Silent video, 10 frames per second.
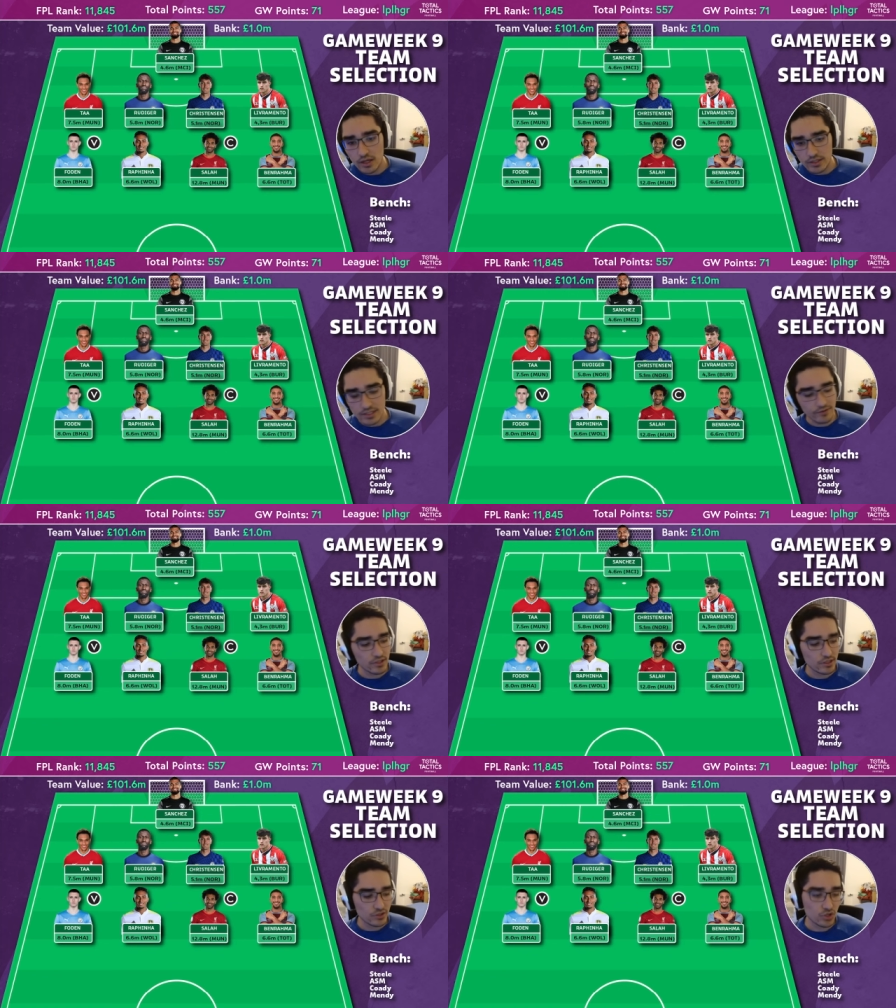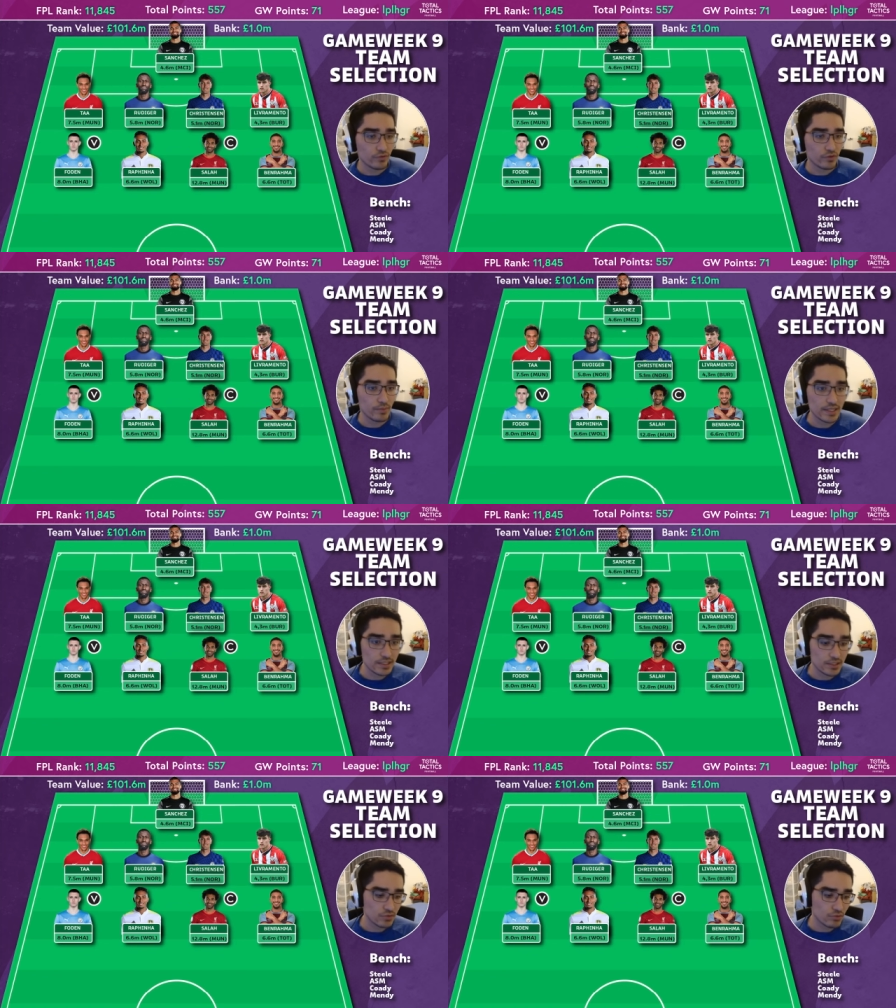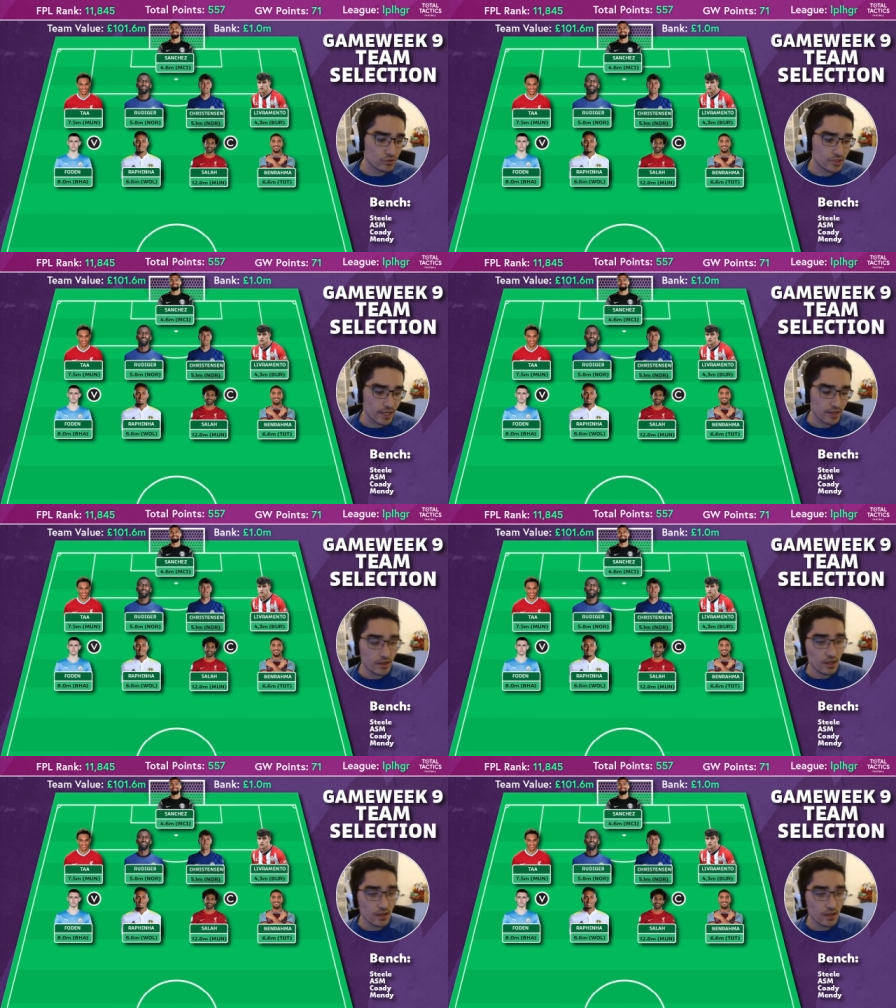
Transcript: definitely there's scope for Man City to rotate.